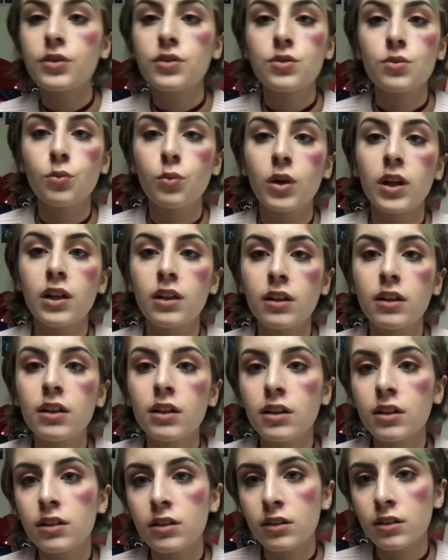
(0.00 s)
as well
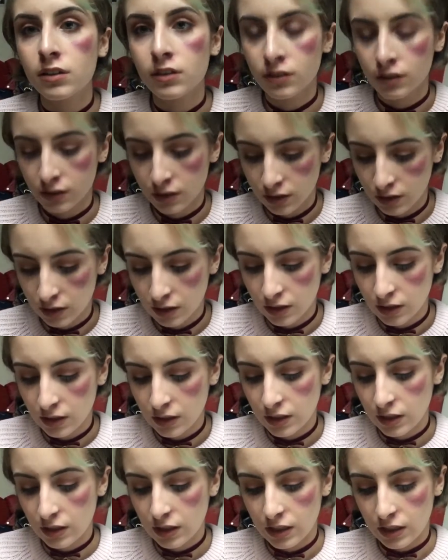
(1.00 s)

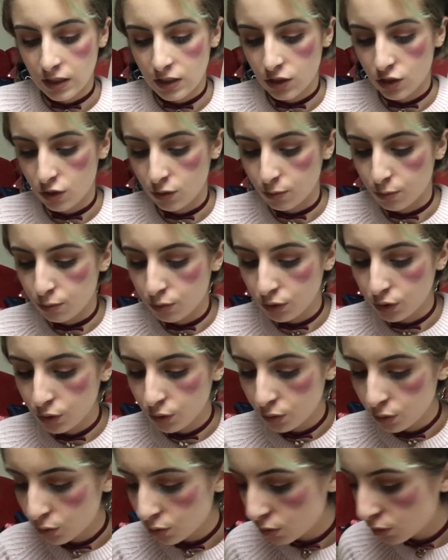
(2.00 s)
and some
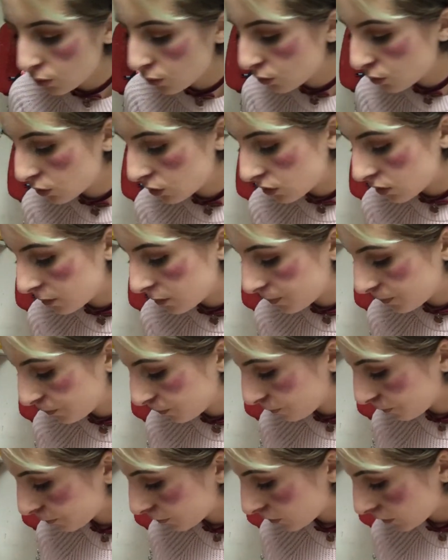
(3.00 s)
blue
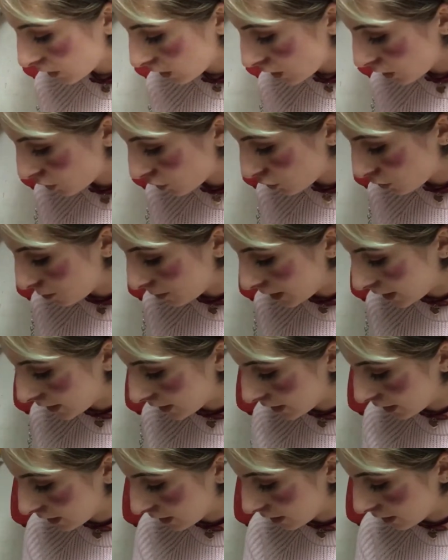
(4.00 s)
to
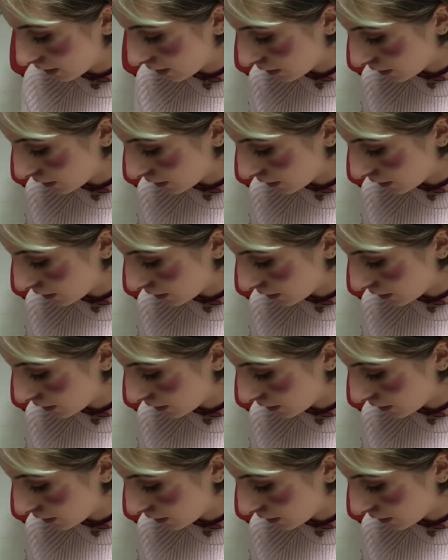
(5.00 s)
make it